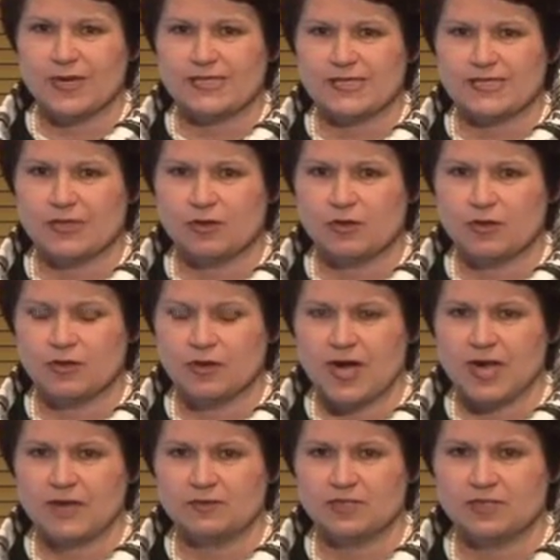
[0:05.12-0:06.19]
see on the
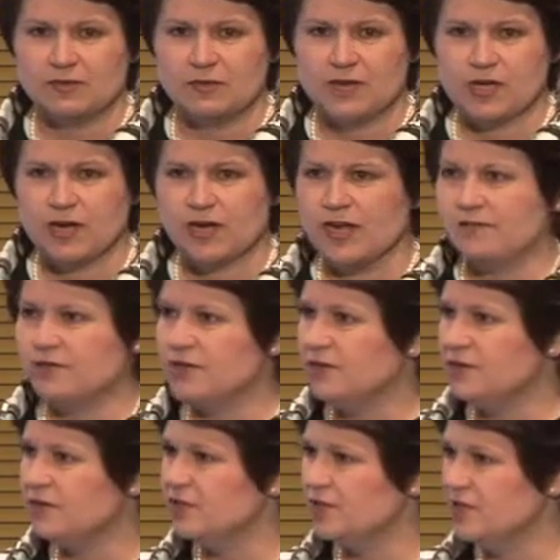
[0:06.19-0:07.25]
ground that we're going to have a
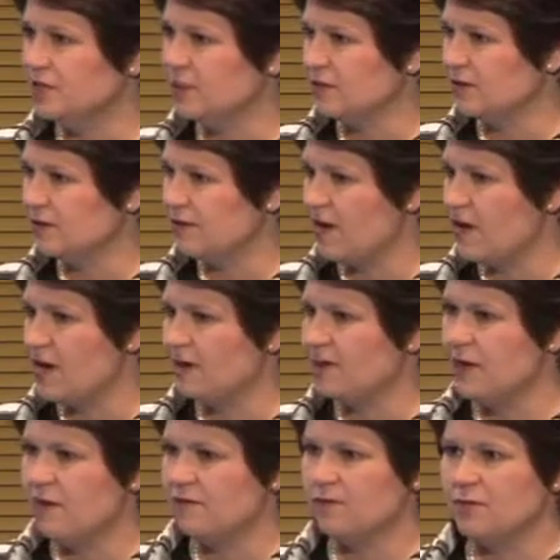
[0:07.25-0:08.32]
huge digital divide
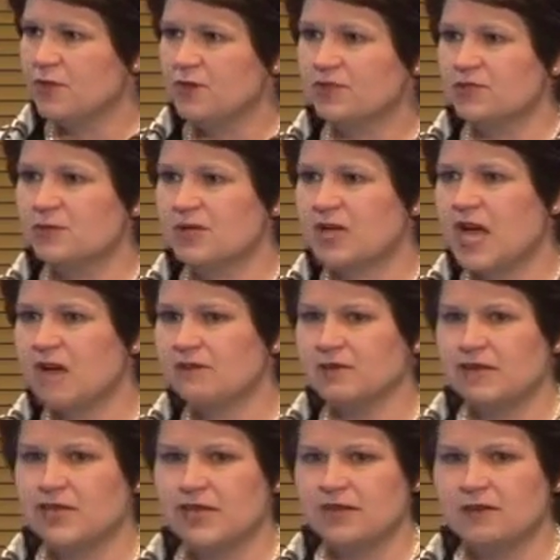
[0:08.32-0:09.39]
from those who are
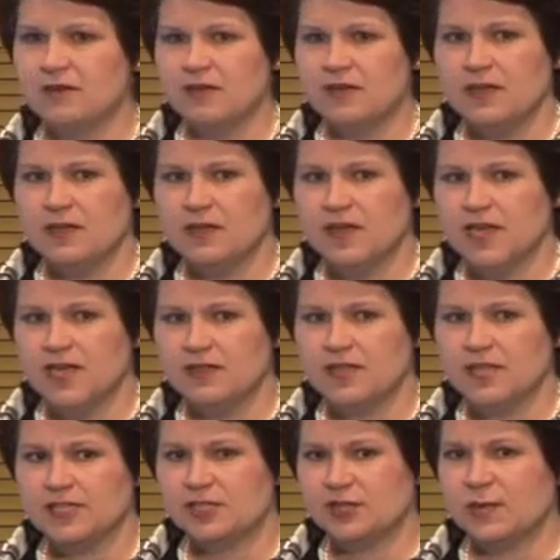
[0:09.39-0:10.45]
currently in
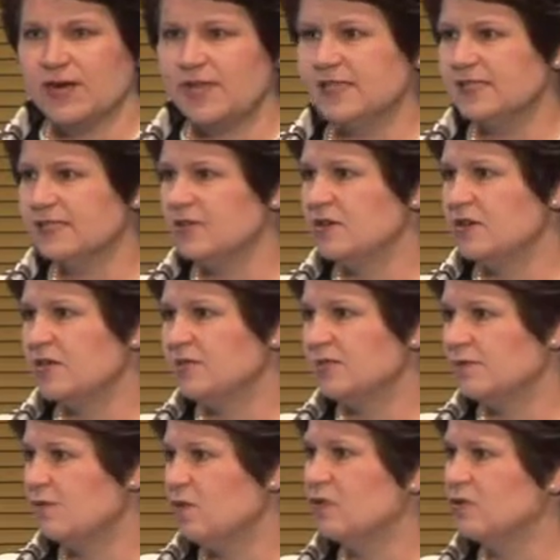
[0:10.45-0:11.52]
their 20s, 30s,
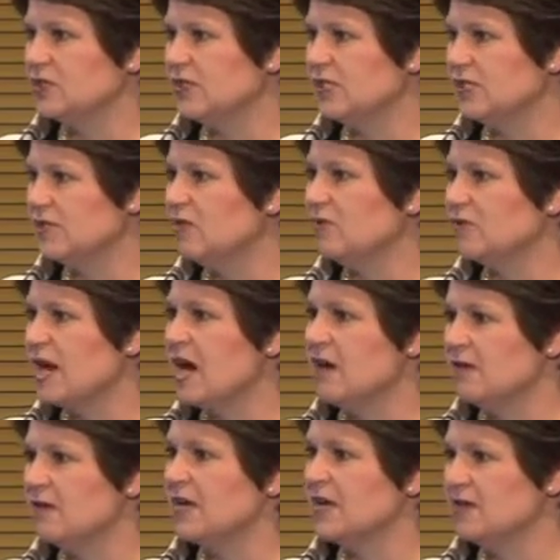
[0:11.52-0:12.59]
40s, not
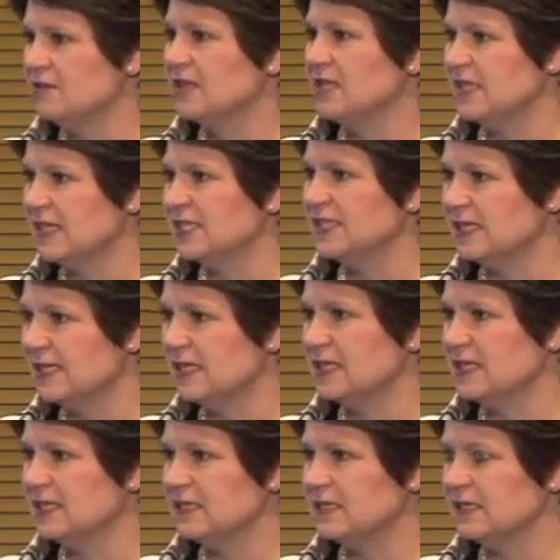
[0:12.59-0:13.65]
currently using internet.